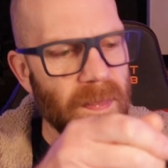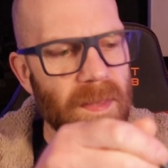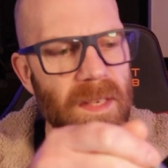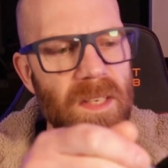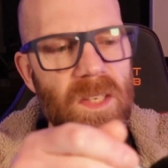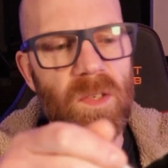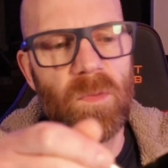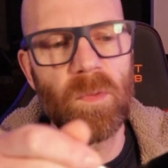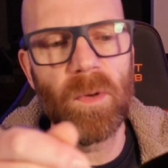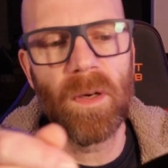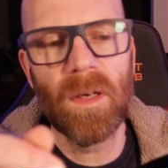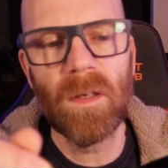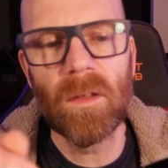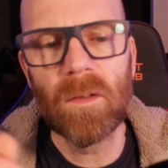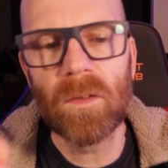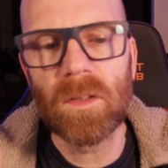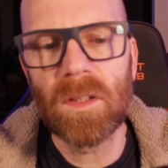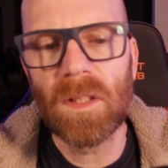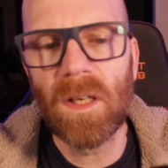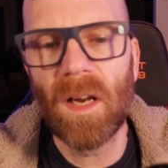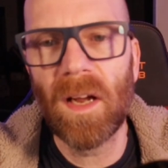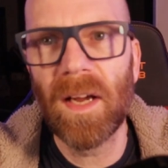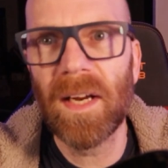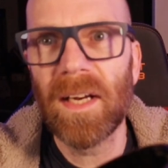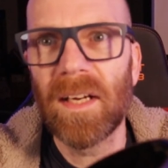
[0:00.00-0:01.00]
this is what it
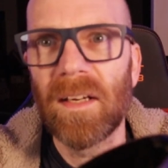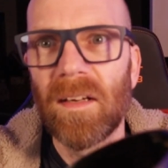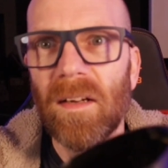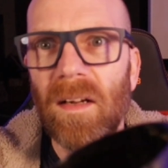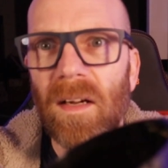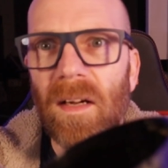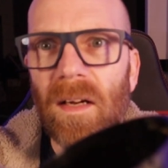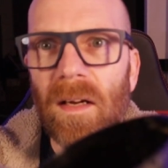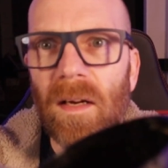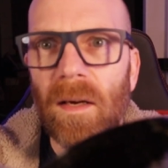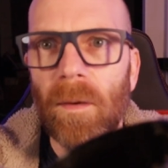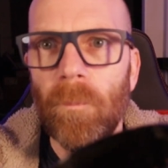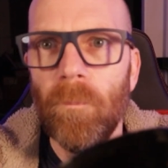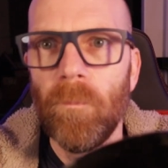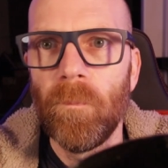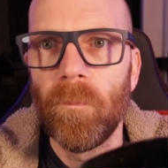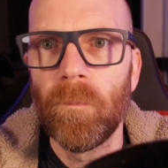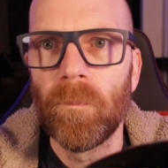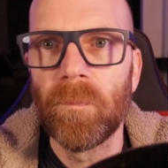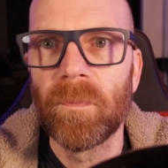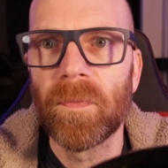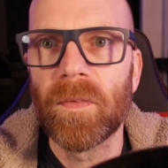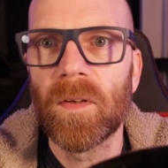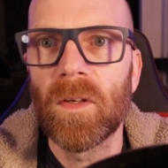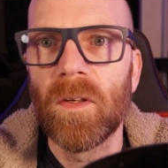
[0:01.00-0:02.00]
looks like
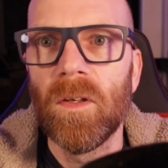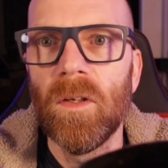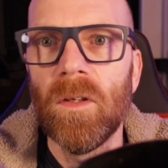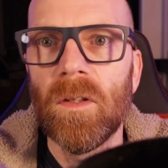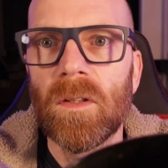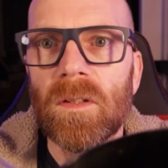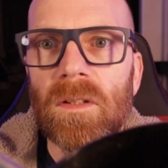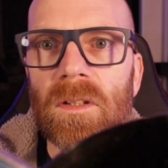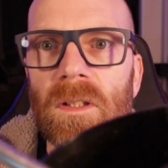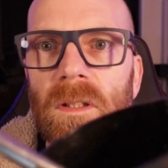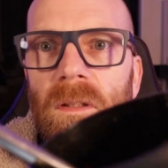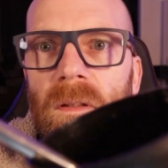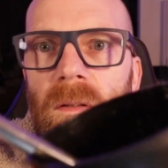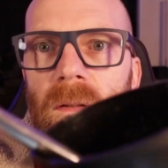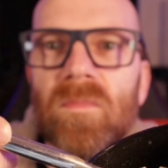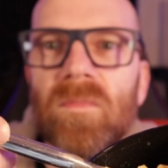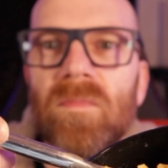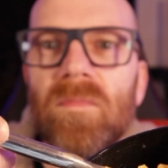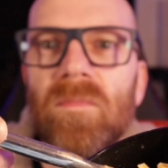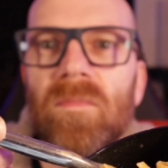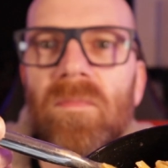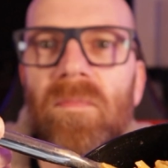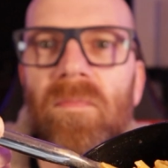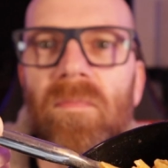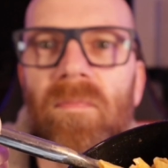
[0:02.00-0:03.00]
cooked.
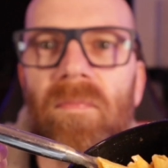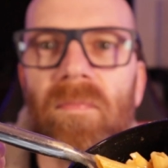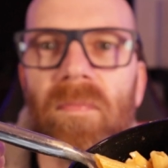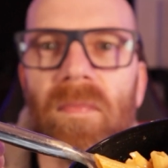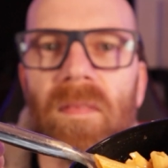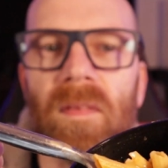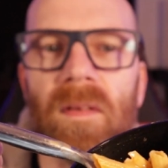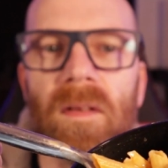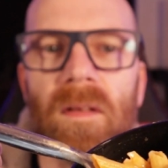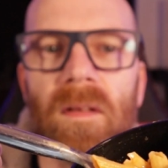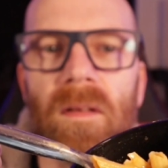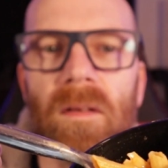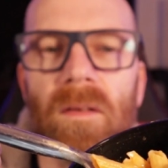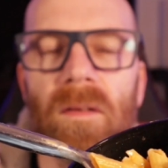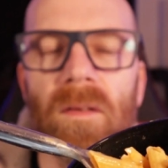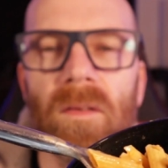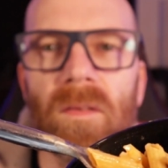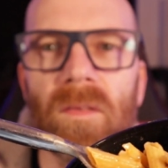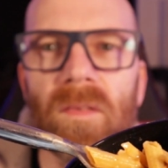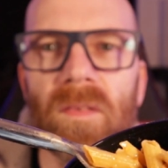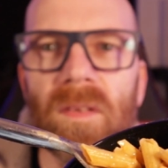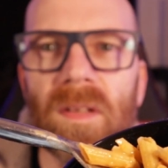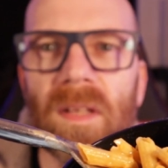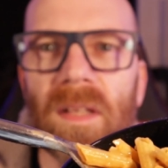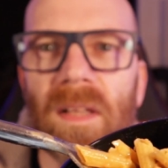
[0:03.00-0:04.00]

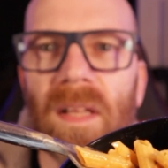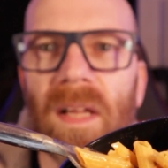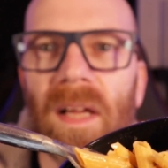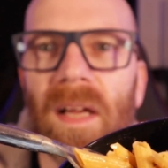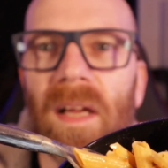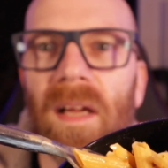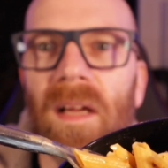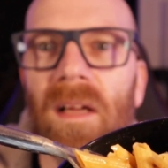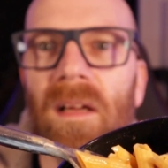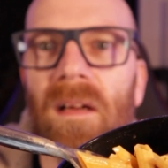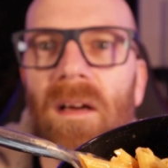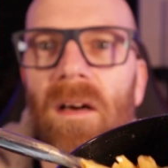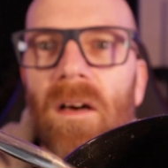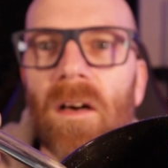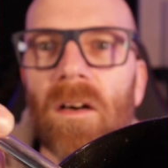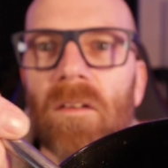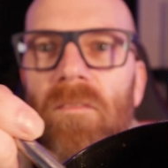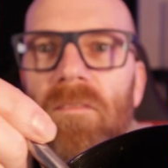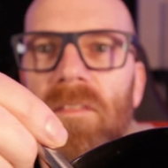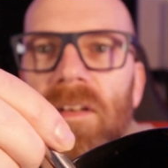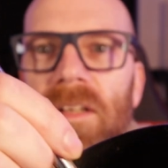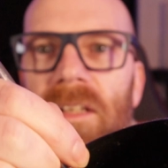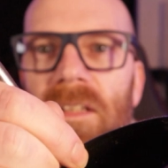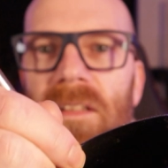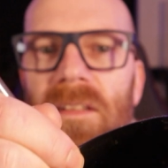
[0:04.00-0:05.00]
Let's see there.
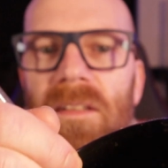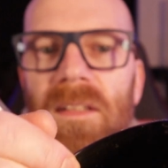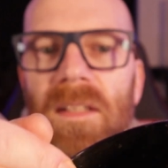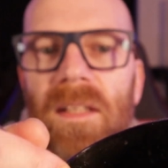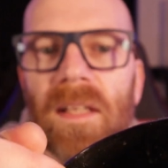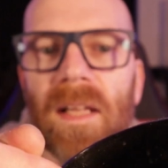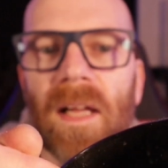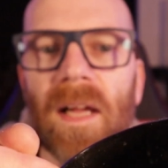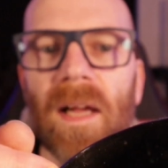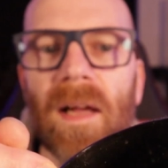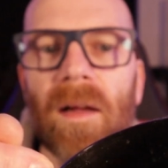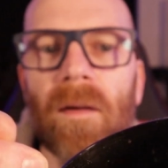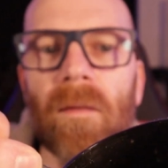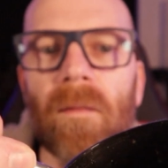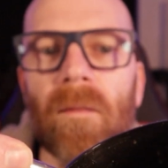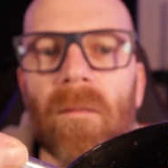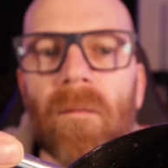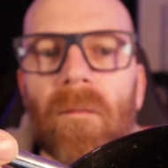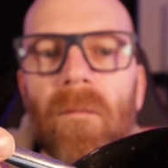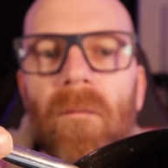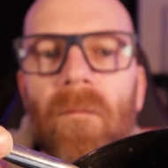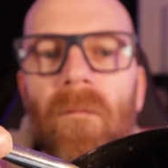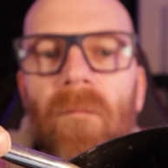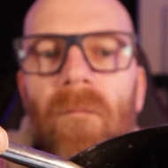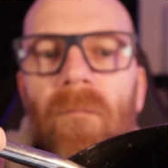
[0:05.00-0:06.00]
Hopefully you can see there.
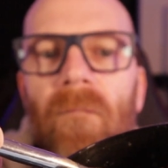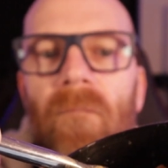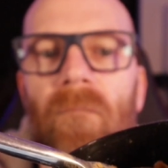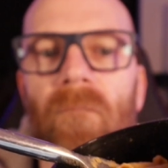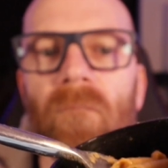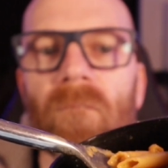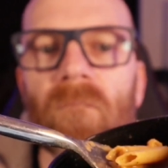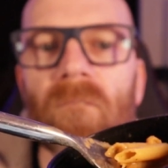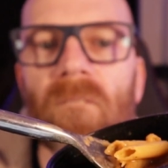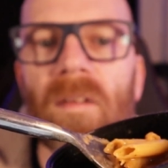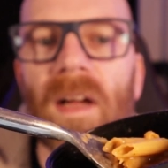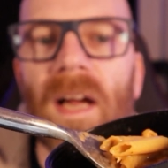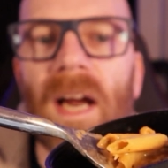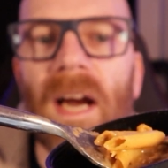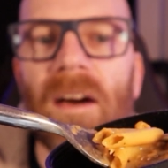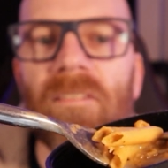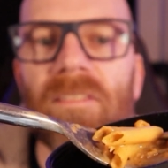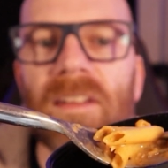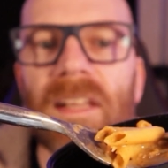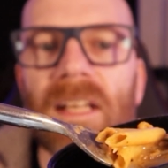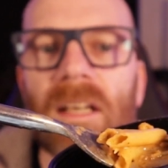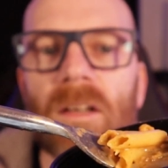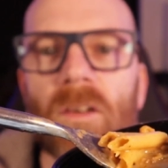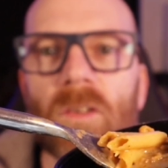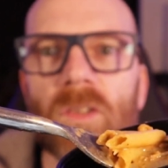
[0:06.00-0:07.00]

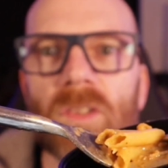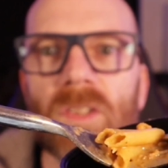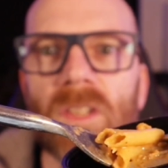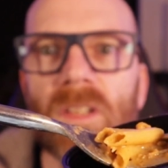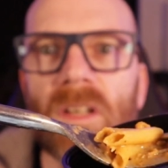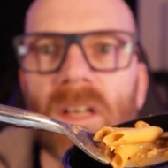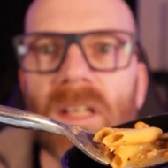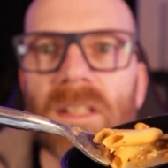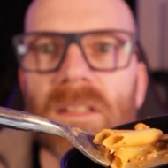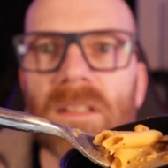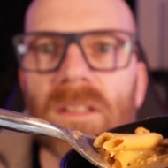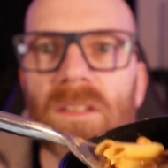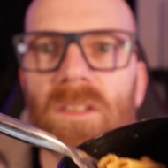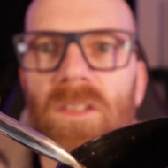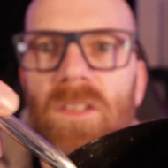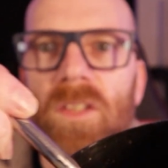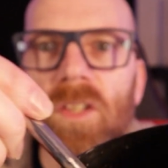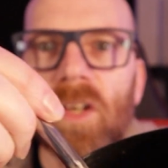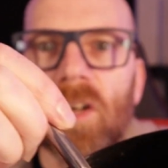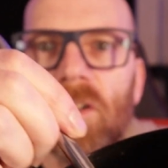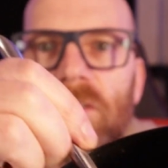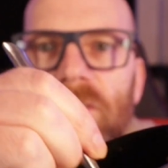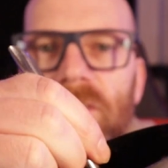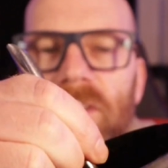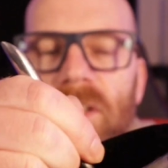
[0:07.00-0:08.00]
Everything looks nice and
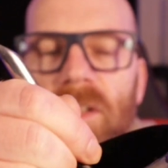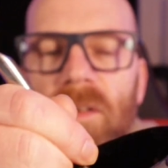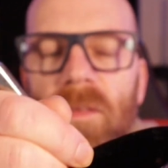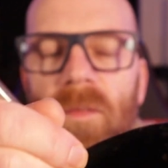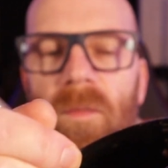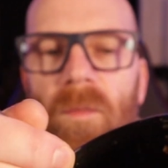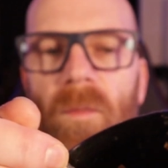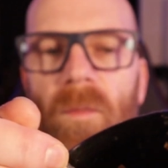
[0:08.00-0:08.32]
soft.